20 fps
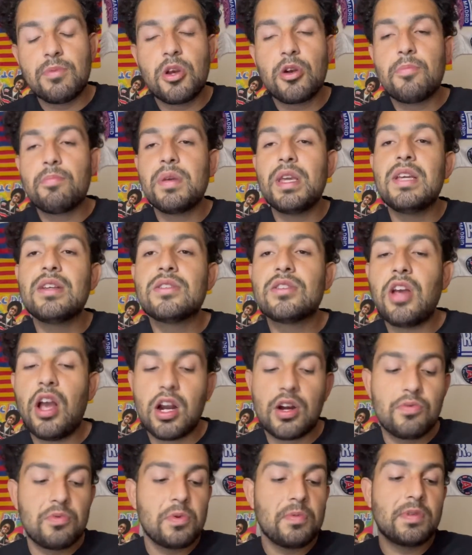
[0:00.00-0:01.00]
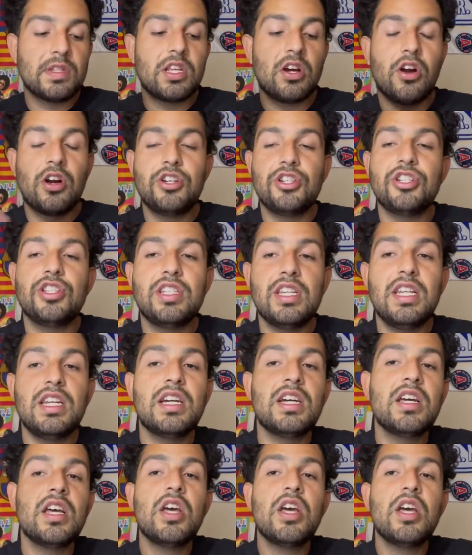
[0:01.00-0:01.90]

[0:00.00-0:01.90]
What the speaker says: European soccer. We went to Argentina.